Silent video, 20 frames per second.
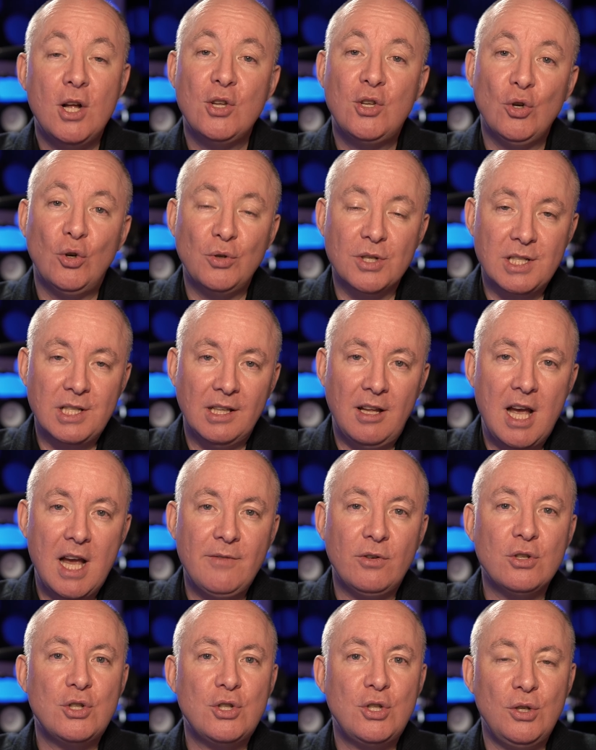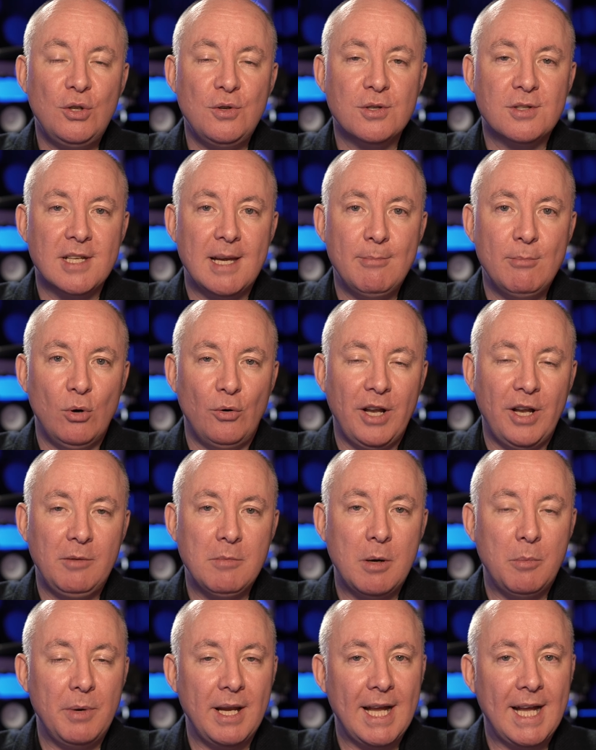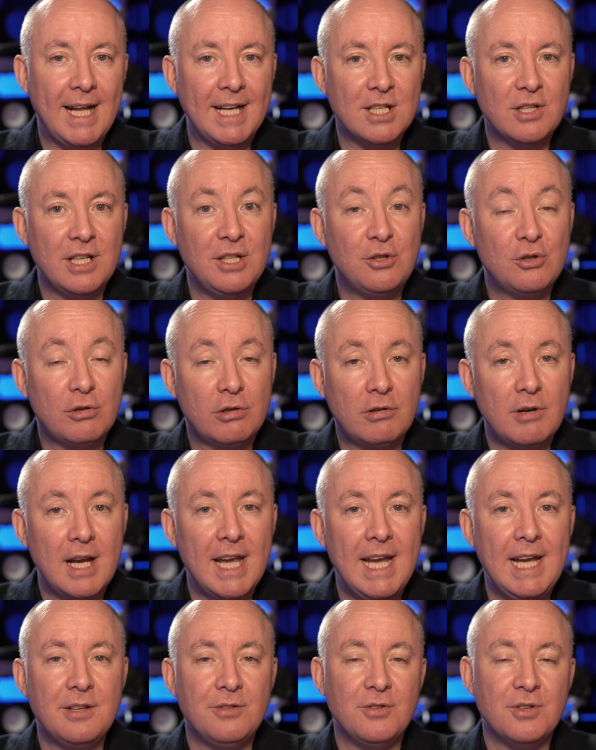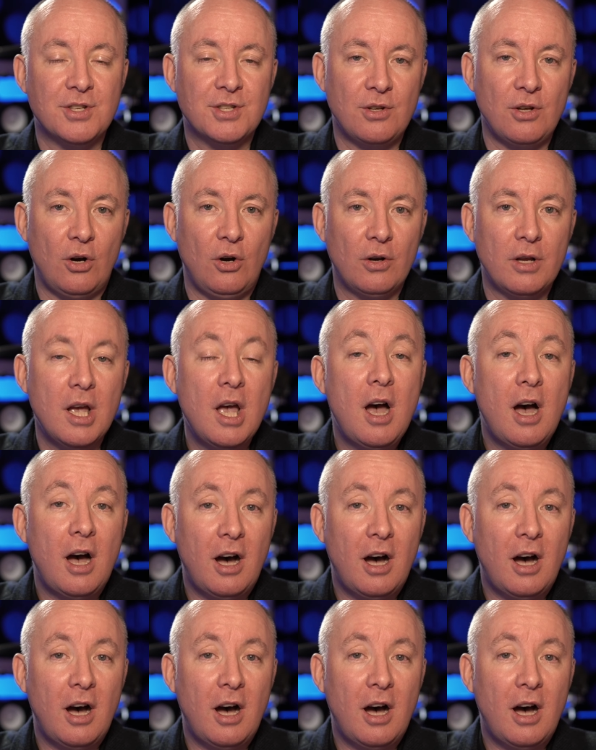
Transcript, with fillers: Join us live on Tuesday morning when we actually trade stock.